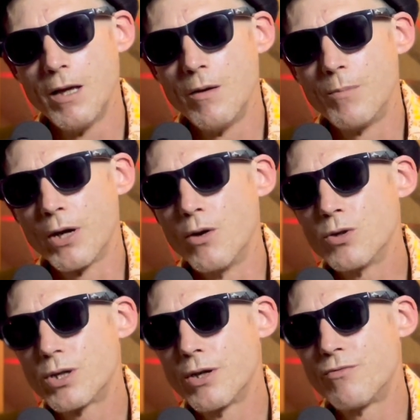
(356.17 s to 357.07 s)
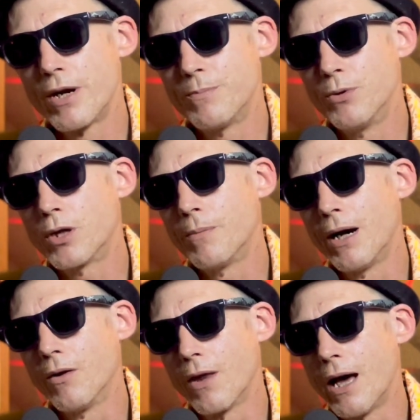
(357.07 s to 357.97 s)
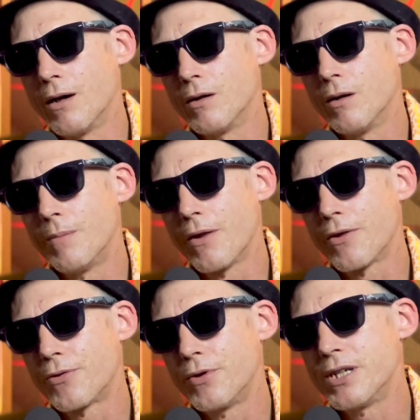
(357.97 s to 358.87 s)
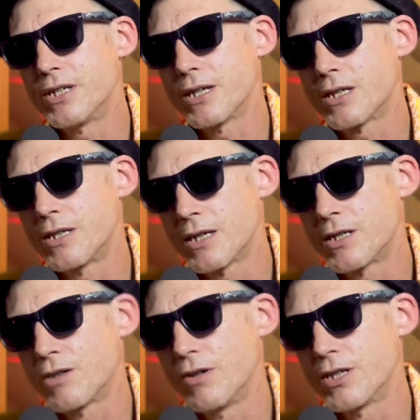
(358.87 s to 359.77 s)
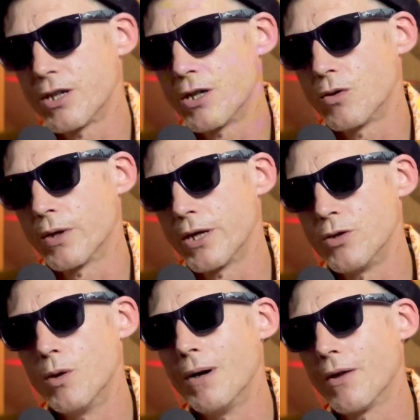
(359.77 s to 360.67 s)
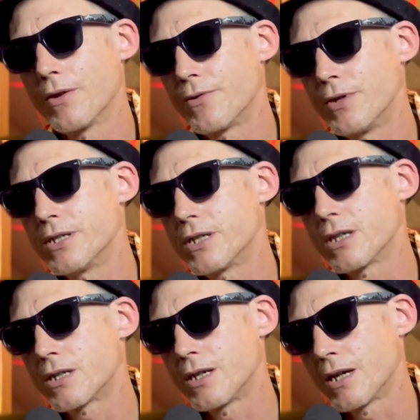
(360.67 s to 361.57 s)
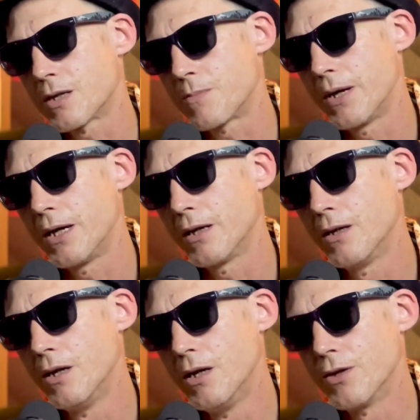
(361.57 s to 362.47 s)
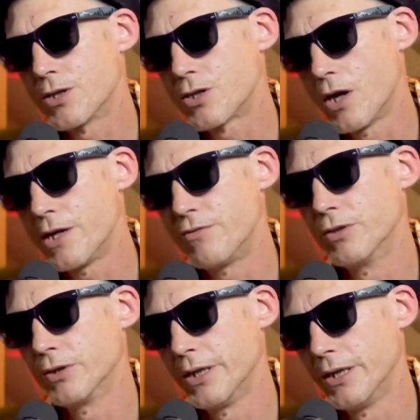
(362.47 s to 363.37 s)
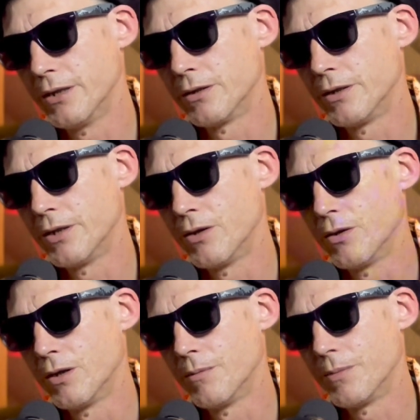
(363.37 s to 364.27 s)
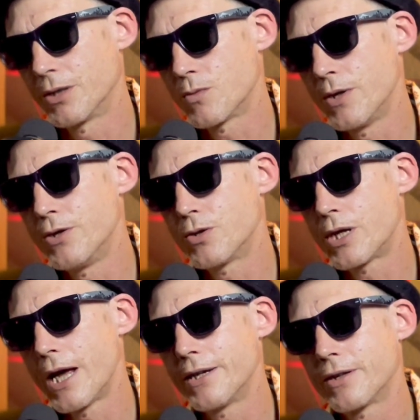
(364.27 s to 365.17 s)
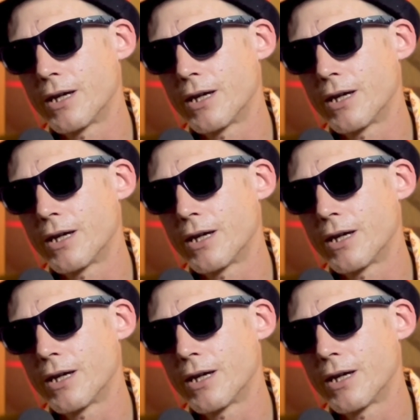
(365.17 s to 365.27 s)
But I also had read a book about that, about the 366 degree circle, and I knew about the 366 being the sidereal year, you know, because when you stand at the